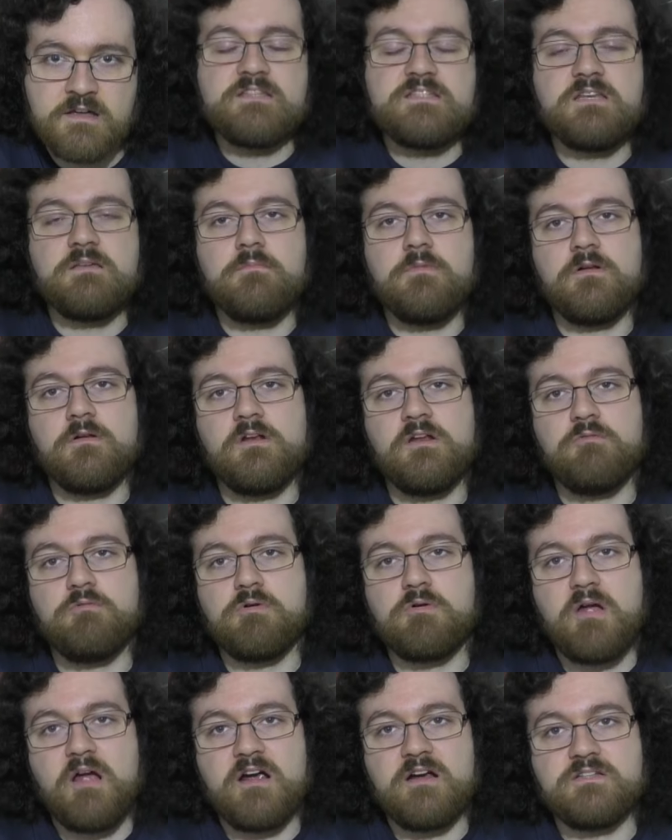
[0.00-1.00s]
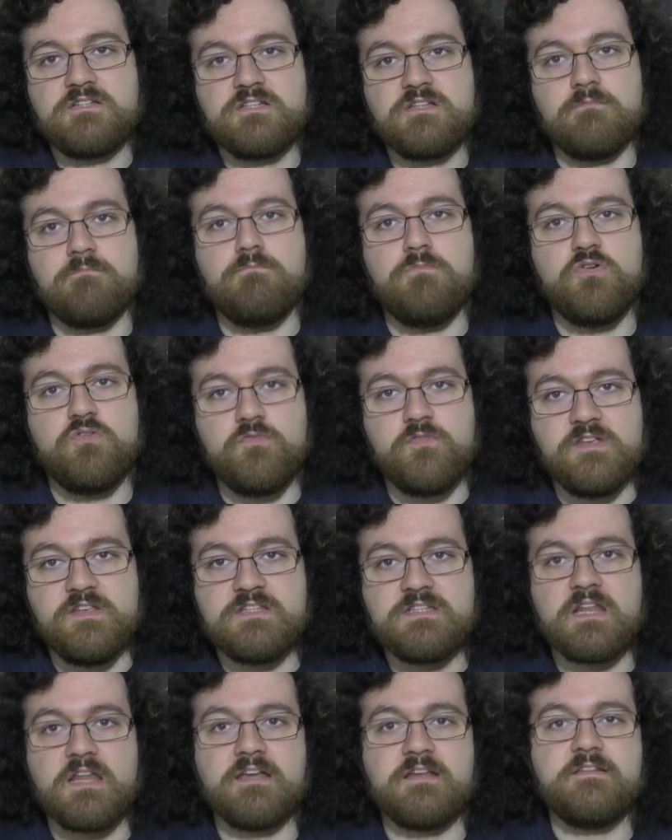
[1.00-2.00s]
And similarly, with regards to
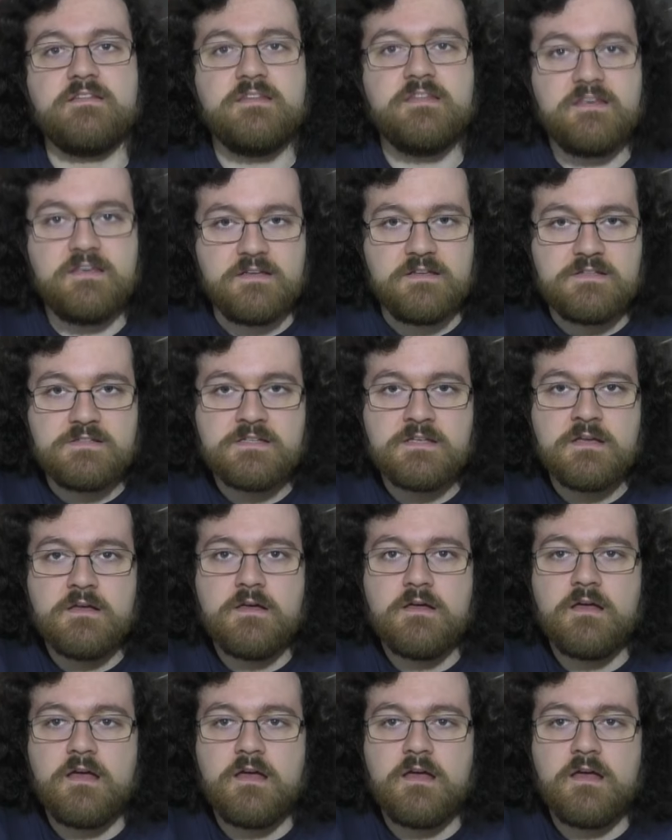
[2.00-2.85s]
movies like these,